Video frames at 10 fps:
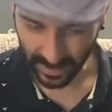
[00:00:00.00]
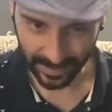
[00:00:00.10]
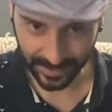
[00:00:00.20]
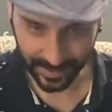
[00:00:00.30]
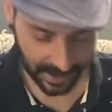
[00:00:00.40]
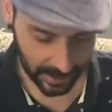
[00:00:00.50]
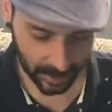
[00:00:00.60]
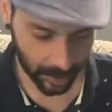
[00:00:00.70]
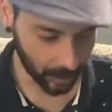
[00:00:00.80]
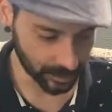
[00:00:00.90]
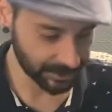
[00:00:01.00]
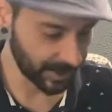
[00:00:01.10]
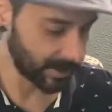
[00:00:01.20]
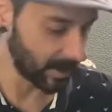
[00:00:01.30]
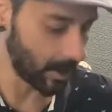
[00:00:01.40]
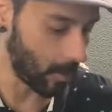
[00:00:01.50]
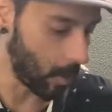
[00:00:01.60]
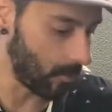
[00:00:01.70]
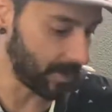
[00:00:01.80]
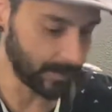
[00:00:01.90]
seed, you don't just, you know,
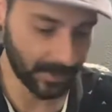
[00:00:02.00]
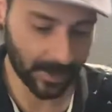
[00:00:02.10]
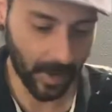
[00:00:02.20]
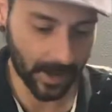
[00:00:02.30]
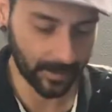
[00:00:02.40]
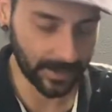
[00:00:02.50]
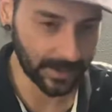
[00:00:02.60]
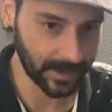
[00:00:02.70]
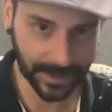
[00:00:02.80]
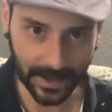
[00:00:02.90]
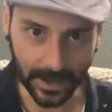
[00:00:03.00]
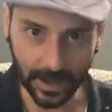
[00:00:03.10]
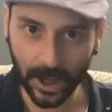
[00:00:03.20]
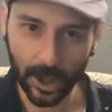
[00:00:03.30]
open up the soil and plant the seed in.